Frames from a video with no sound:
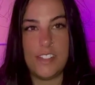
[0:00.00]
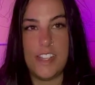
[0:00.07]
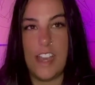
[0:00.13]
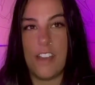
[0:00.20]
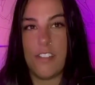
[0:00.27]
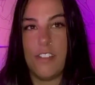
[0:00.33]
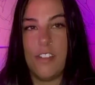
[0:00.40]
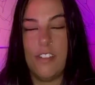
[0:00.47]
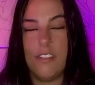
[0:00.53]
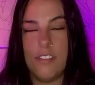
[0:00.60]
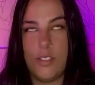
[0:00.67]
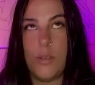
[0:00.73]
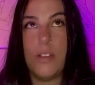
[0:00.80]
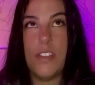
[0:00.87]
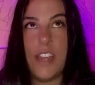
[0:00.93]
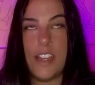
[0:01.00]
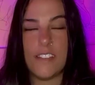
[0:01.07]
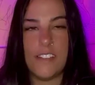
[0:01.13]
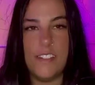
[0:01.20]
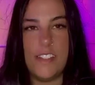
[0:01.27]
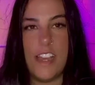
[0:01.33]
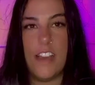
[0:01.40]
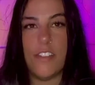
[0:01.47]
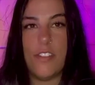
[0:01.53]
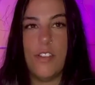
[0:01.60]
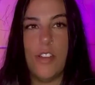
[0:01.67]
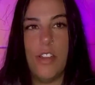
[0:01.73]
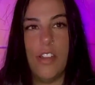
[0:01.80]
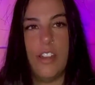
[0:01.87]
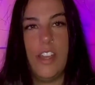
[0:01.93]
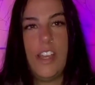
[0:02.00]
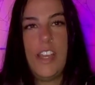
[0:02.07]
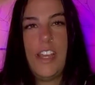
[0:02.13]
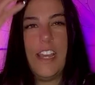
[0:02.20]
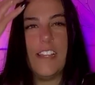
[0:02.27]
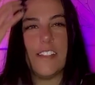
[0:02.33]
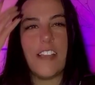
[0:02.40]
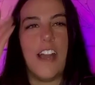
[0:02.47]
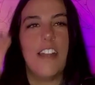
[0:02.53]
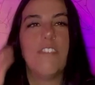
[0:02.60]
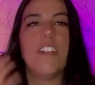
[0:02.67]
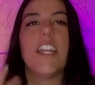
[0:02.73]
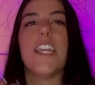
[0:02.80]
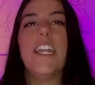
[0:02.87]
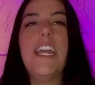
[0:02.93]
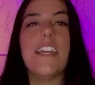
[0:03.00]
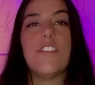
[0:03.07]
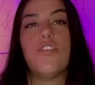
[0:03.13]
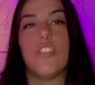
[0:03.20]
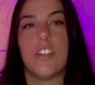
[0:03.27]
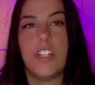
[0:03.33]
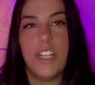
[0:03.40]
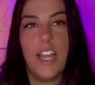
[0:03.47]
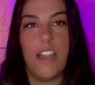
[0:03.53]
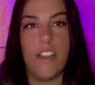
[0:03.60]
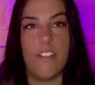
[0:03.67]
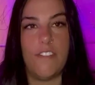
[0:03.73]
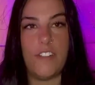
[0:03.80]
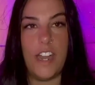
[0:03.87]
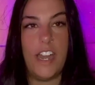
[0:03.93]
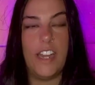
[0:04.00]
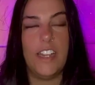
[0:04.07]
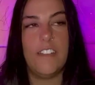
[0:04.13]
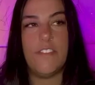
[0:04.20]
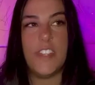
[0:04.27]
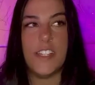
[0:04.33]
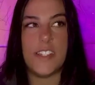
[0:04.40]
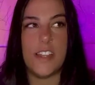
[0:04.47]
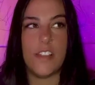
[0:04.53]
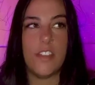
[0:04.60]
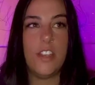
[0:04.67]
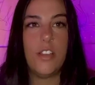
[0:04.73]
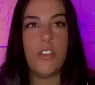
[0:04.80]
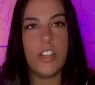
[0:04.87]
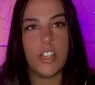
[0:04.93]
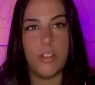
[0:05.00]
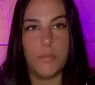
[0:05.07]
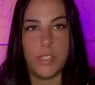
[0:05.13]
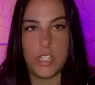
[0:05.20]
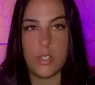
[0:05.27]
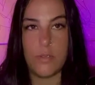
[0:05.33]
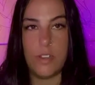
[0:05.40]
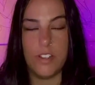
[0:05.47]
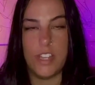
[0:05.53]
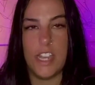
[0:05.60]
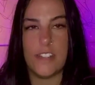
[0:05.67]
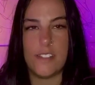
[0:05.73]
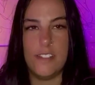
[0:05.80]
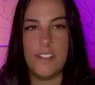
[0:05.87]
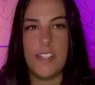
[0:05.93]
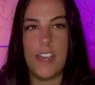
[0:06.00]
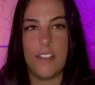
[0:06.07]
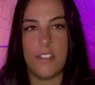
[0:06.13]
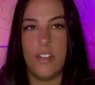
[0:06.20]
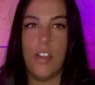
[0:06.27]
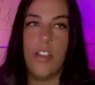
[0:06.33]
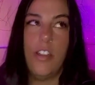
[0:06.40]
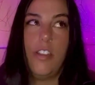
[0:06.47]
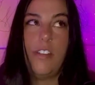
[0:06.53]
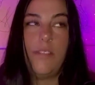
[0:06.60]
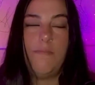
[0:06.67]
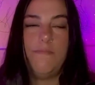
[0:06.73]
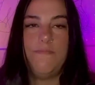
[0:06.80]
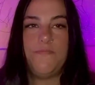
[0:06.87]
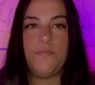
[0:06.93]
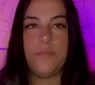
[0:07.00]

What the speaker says: 12th house and South Node as kind of like an extra clarifier. If there's nothing going on with the 12th house and South Node,